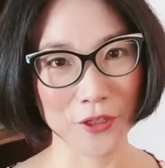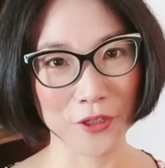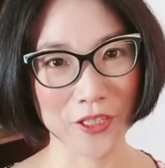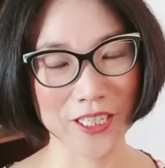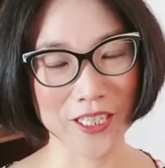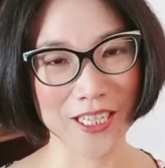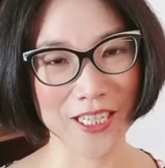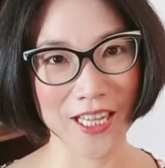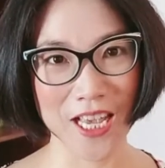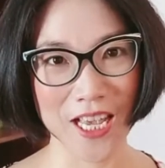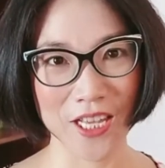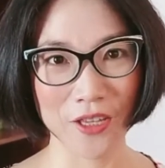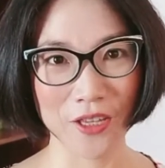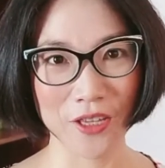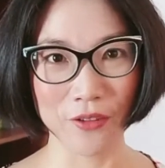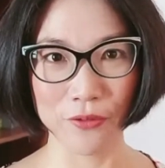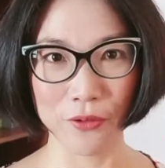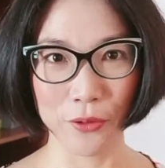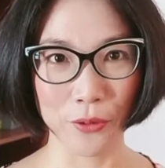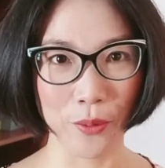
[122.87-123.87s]
gotten an
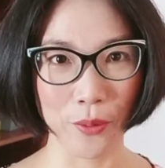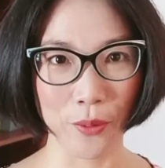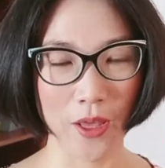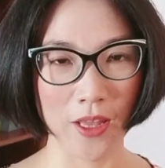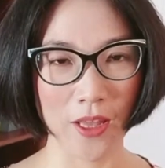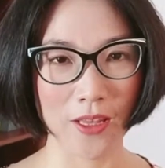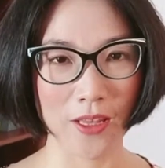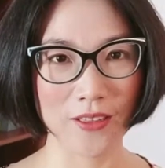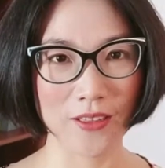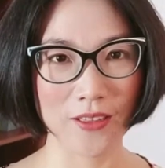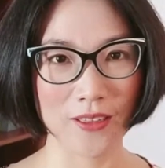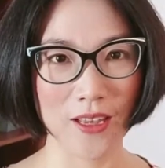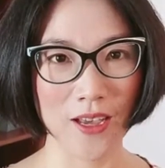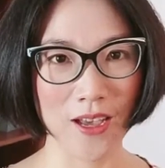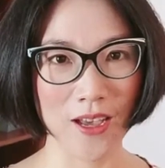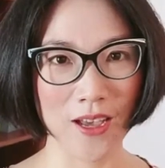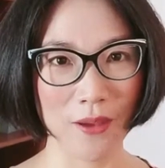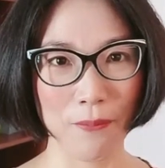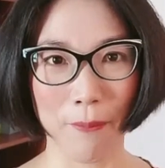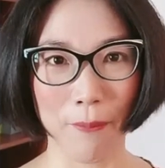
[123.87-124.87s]
interview with
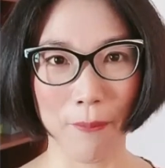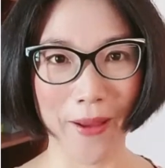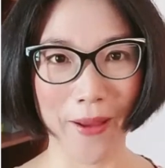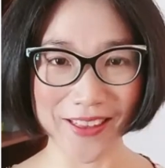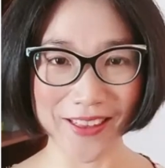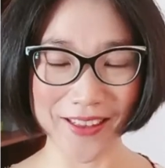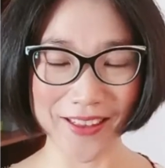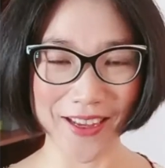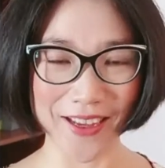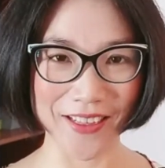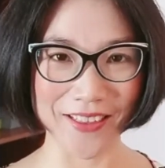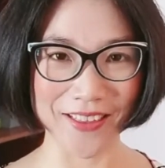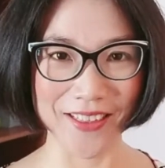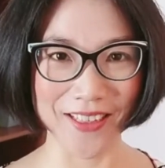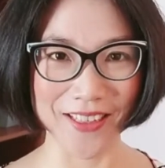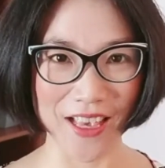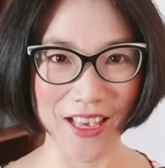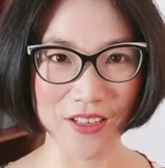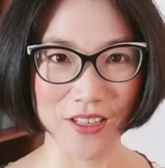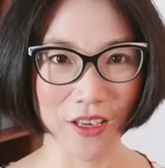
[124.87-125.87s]

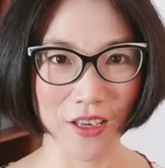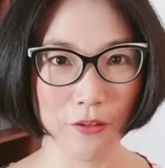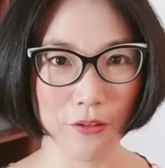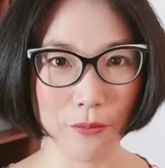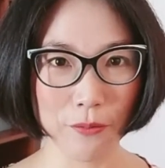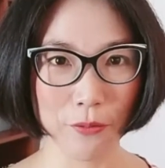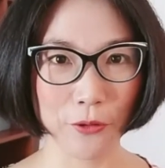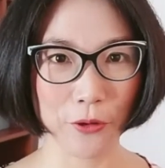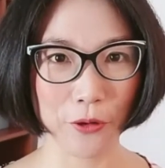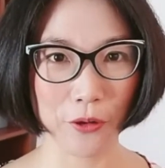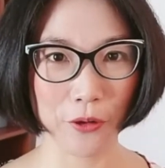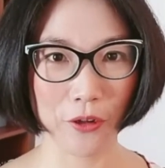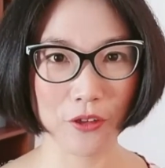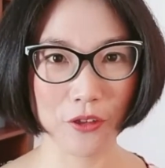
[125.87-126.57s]
ByteDance in Singapore,